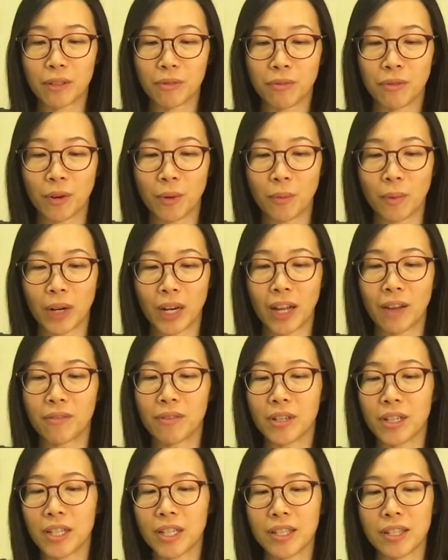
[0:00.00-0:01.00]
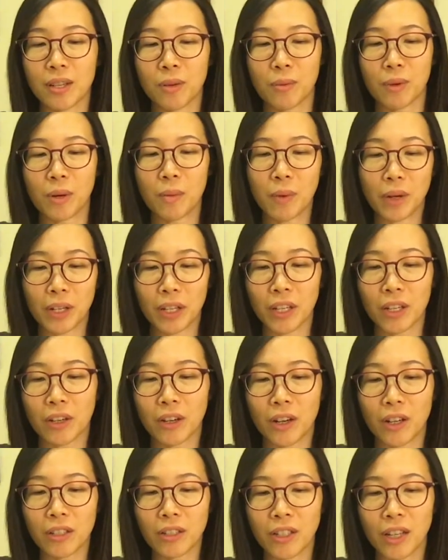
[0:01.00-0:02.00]
from whatever it is that we're working
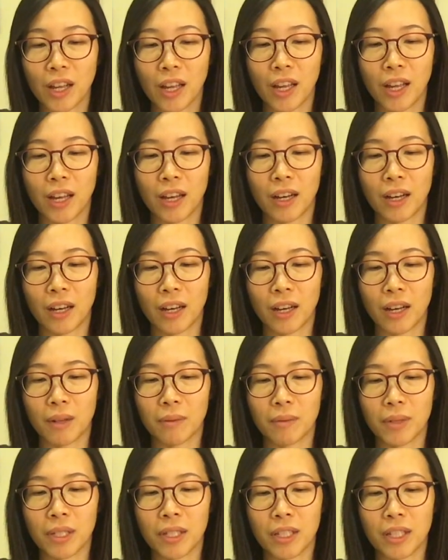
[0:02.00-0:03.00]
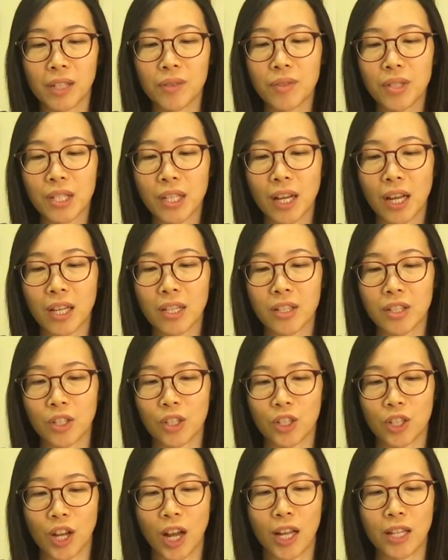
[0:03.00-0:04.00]
on, it gives us
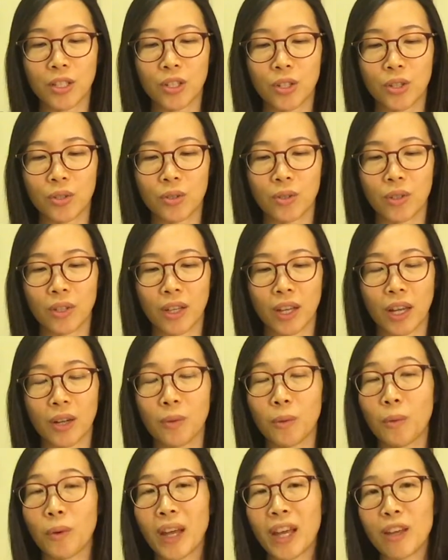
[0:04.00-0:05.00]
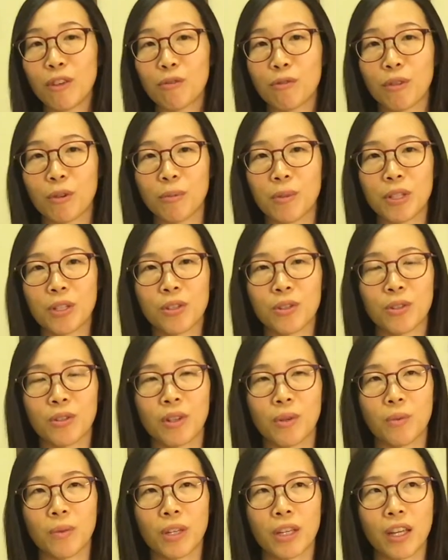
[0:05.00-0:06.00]
a chance to get away from it so
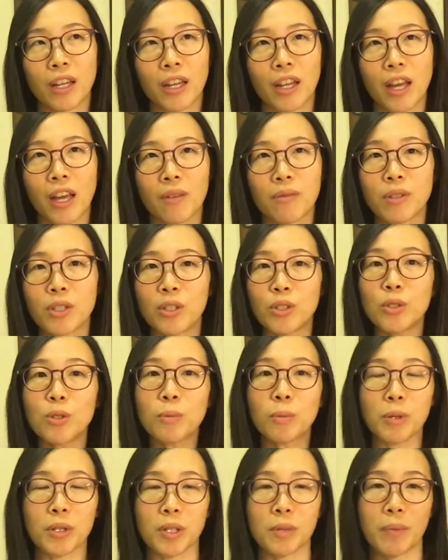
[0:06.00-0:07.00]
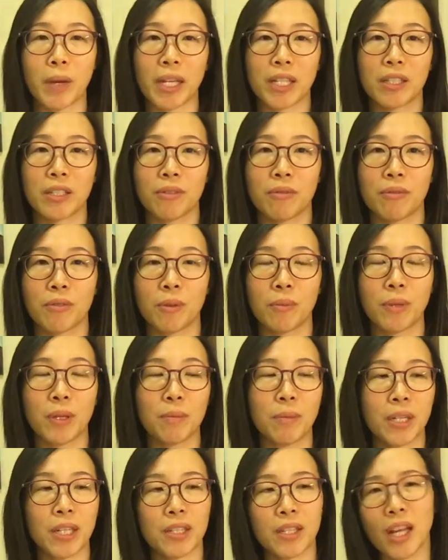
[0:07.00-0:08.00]
that we can have a new perspective from
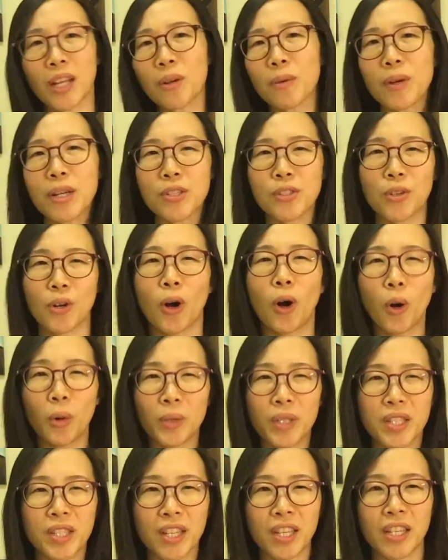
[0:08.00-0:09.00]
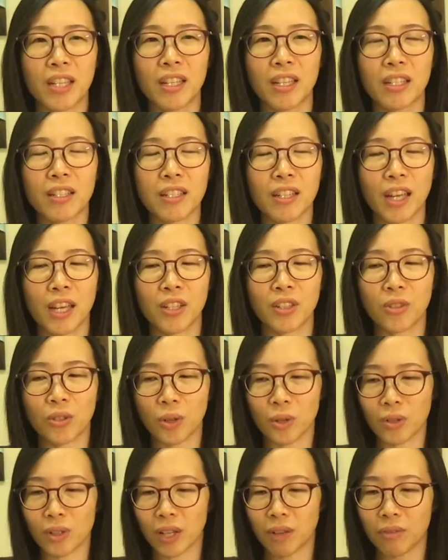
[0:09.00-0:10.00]
it. Because otherwise you're always in it and you
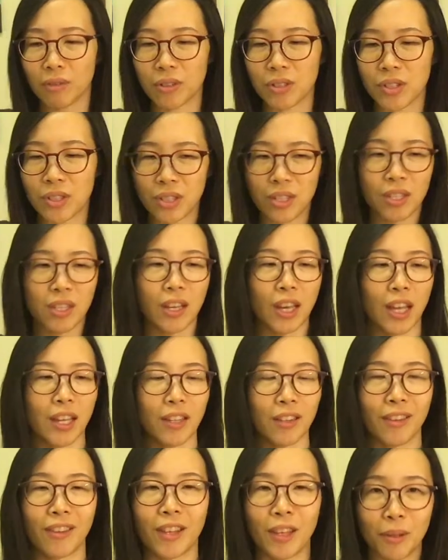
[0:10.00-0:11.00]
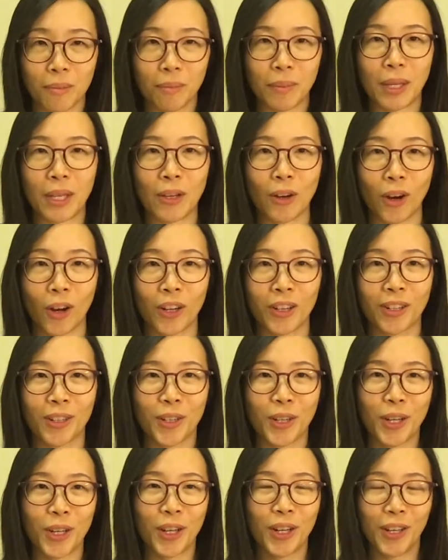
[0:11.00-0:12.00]
don't ever see anything beyond
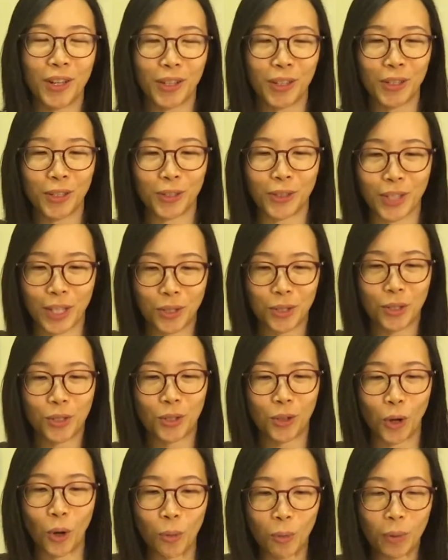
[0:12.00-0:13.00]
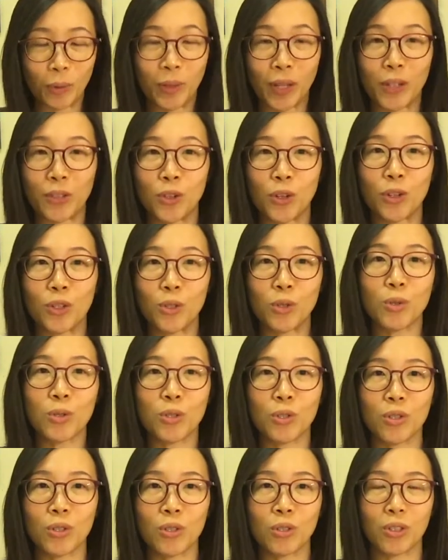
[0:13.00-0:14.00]
that scope that you're
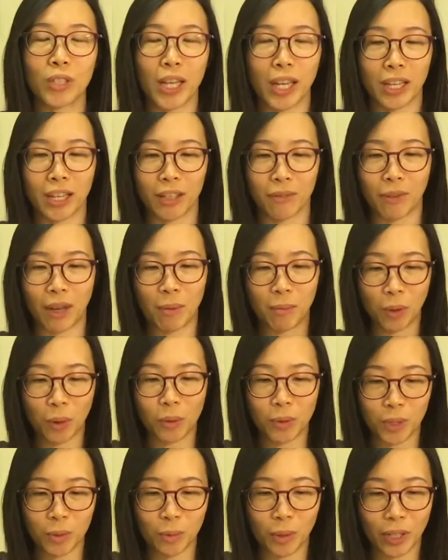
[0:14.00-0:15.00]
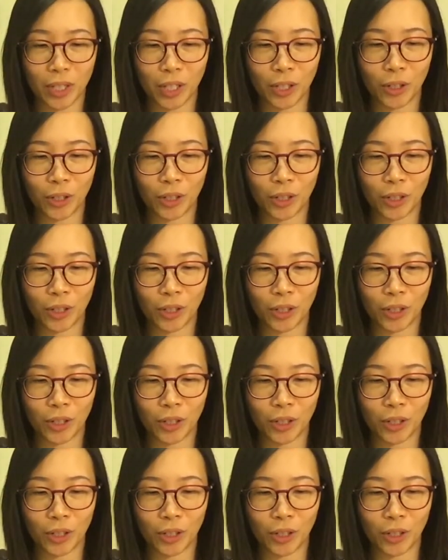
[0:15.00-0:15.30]
used to. Like if I'm always working